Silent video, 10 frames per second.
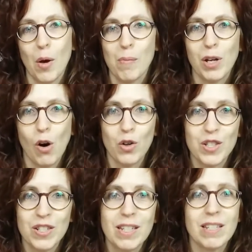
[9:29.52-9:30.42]

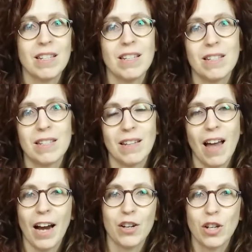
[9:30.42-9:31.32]
because this is
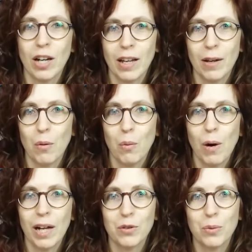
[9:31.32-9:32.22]
actually
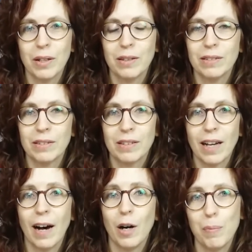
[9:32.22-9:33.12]
what will
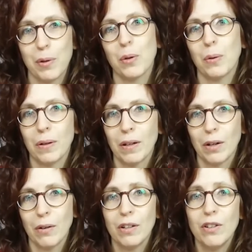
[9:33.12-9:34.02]
help you
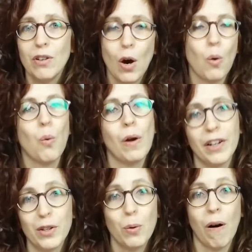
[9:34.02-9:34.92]
know where
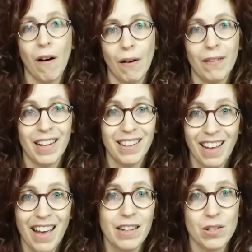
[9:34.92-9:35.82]
you are in
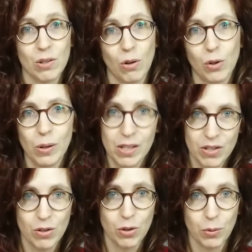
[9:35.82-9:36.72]
any song you
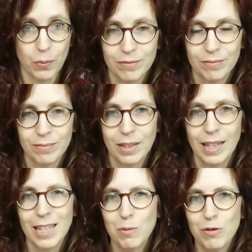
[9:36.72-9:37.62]
listen to.
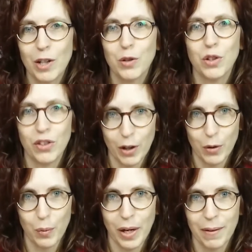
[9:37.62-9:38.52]
Let's move on to the
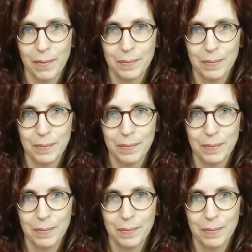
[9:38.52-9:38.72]
third way.